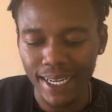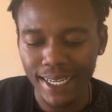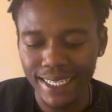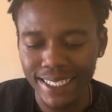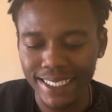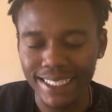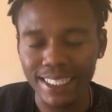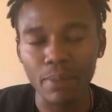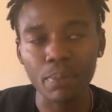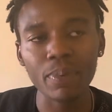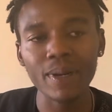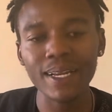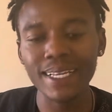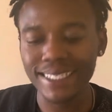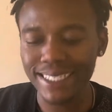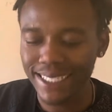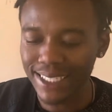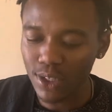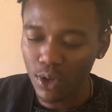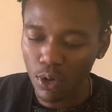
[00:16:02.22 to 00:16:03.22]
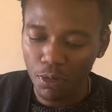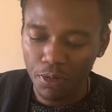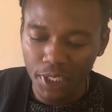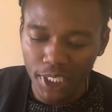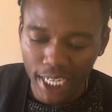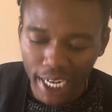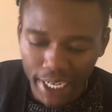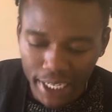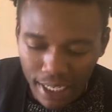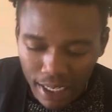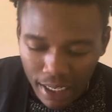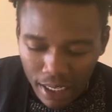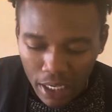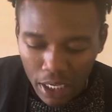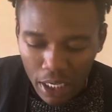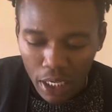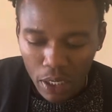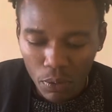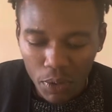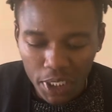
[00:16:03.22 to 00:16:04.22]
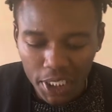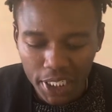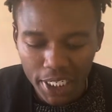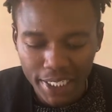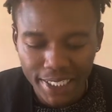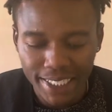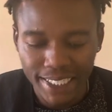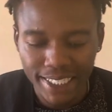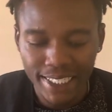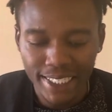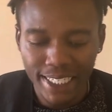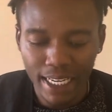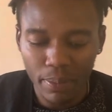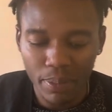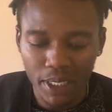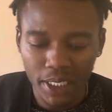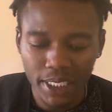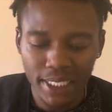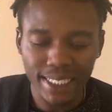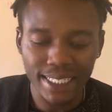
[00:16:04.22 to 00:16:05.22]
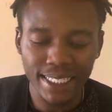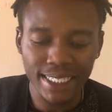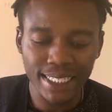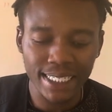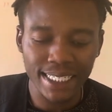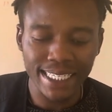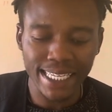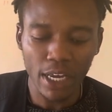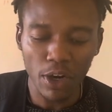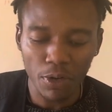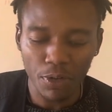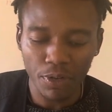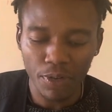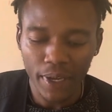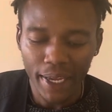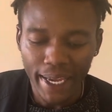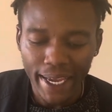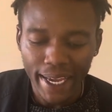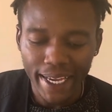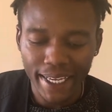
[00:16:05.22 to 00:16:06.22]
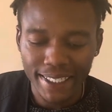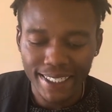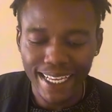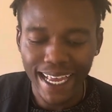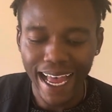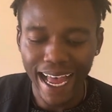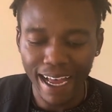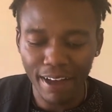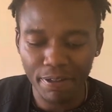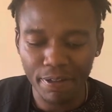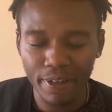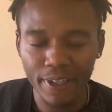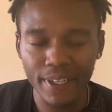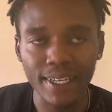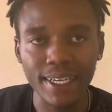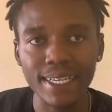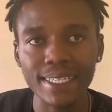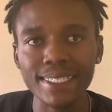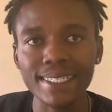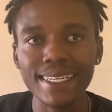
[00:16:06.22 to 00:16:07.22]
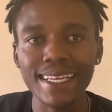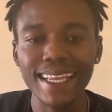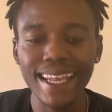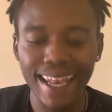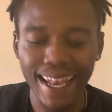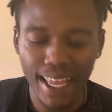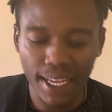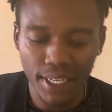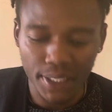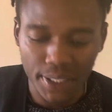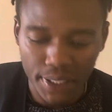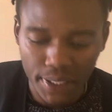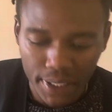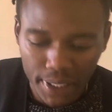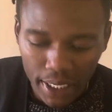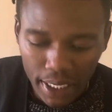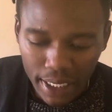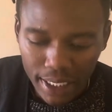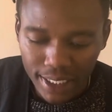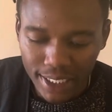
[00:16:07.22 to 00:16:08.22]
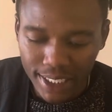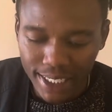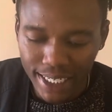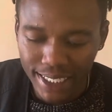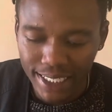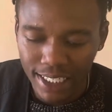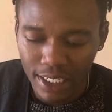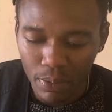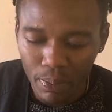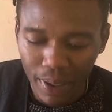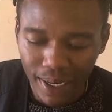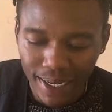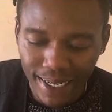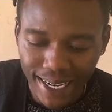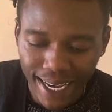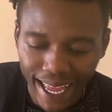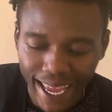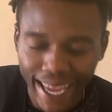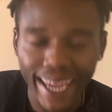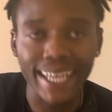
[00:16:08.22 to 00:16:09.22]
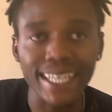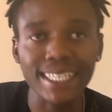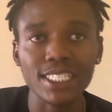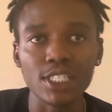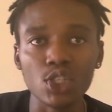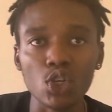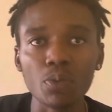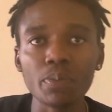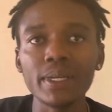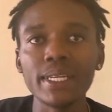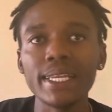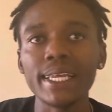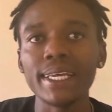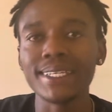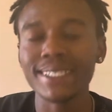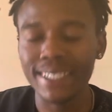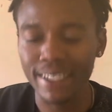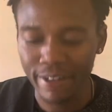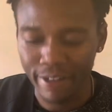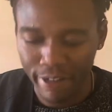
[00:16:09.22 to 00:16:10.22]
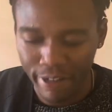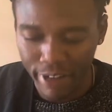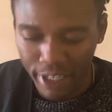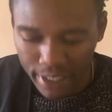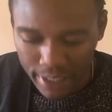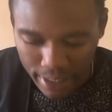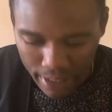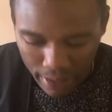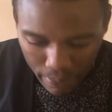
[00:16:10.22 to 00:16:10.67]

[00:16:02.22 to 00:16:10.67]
is the presence of China, which has established itself as Africa's largest trading partner and dominant investor.